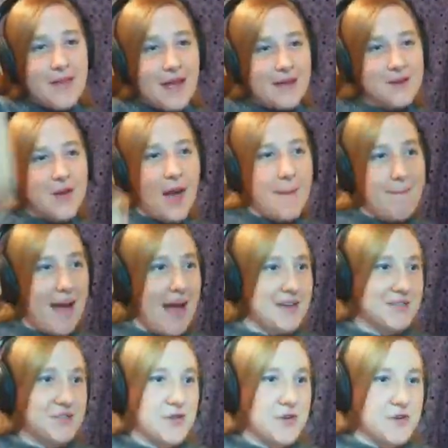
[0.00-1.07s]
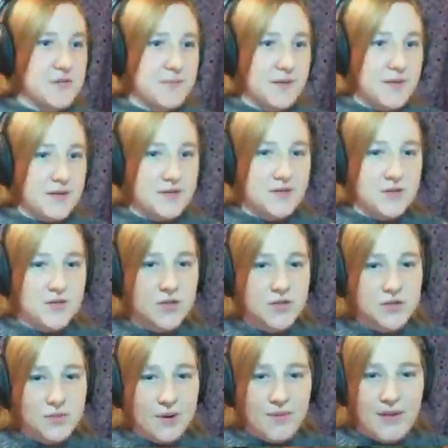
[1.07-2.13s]
And uh, not bastards, because you
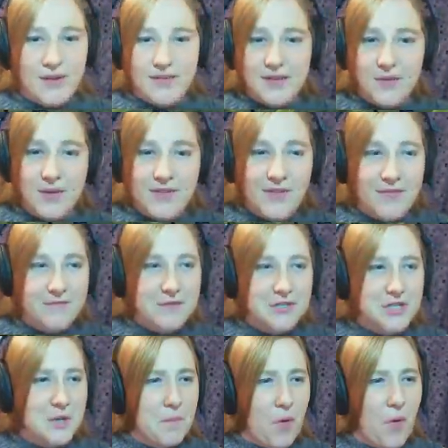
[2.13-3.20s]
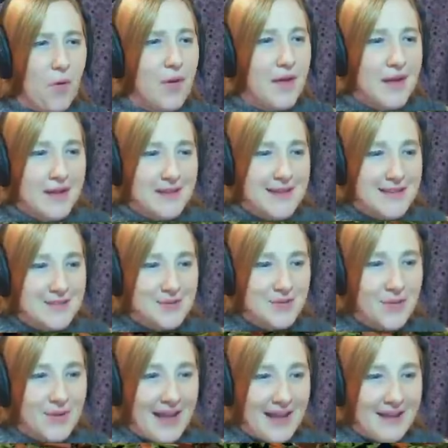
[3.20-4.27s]
shouldn't swear around. Do you have a fishing pole? Yes, you
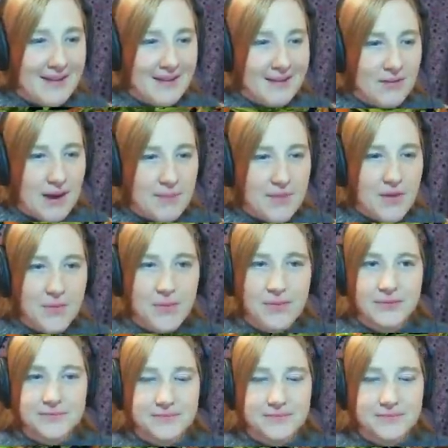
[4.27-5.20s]
do. Okay, grab you.